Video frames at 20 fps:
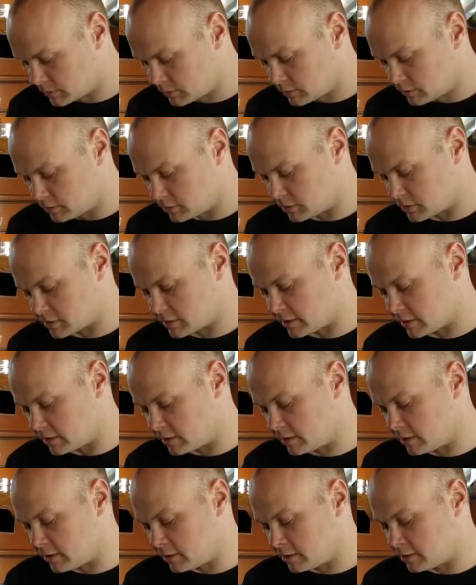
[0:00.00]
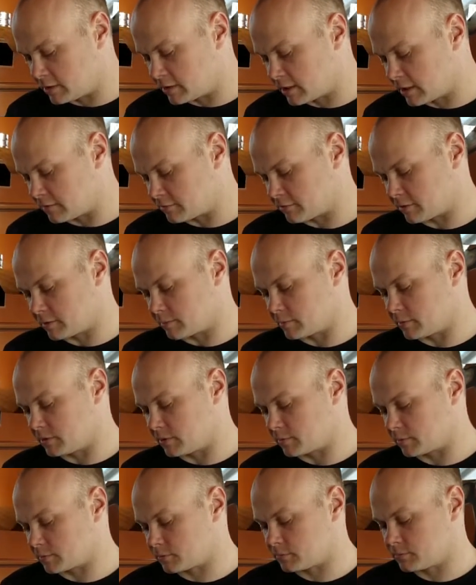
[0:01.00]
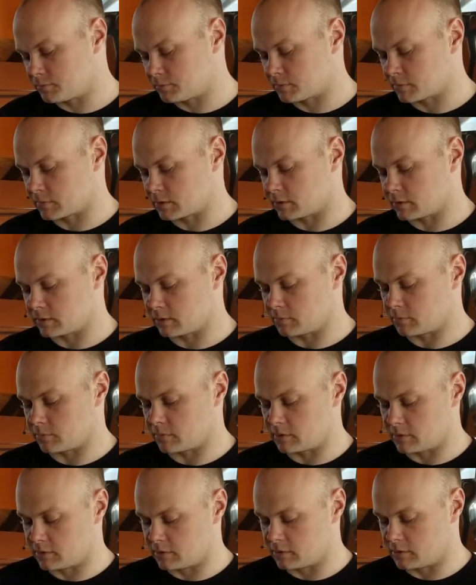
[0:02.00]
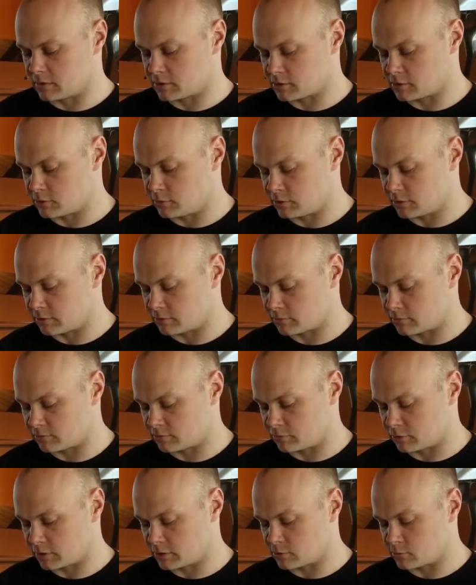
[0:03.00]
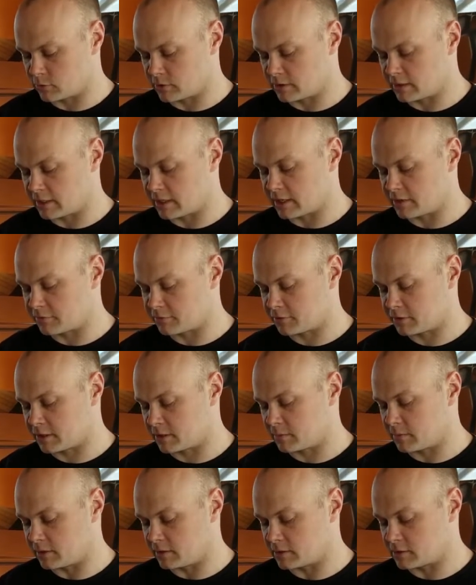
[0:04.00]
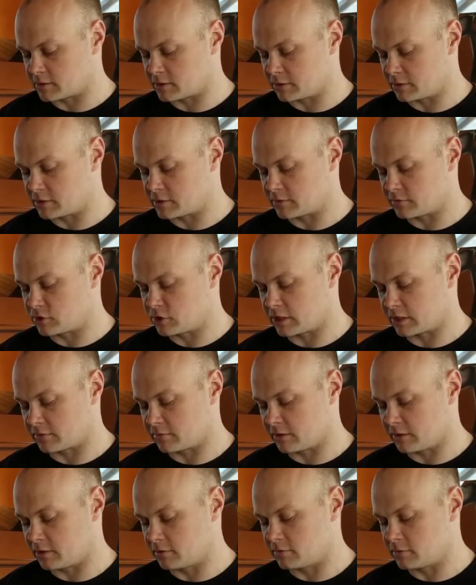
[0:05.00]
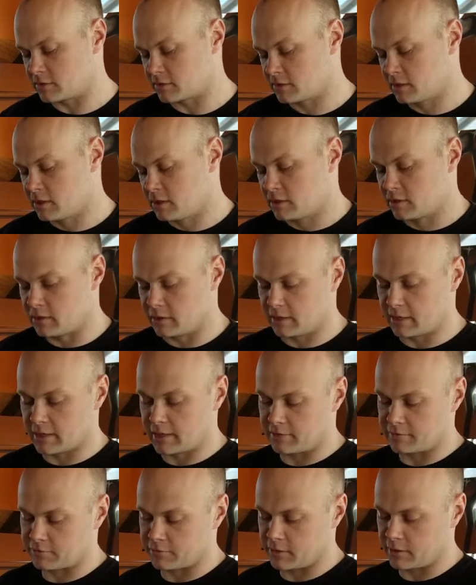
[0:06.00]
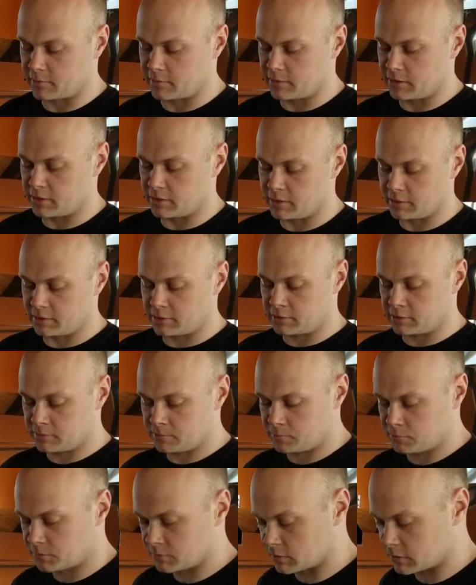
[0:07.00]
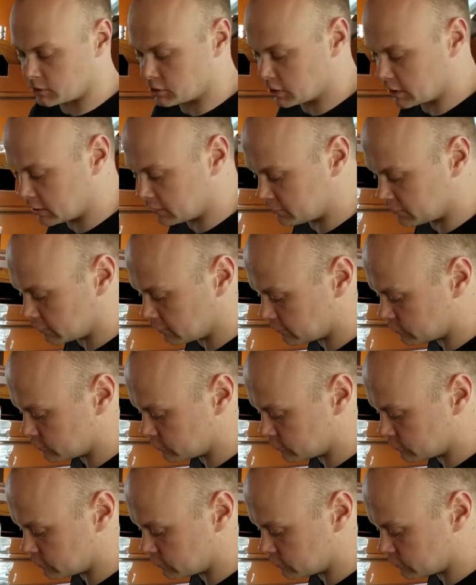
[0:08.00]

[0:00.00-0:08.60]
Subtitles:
Just like any air diaphragm pump, this unit runs with a diaphragm and a series of check valves. The diaphragm being here, the check valves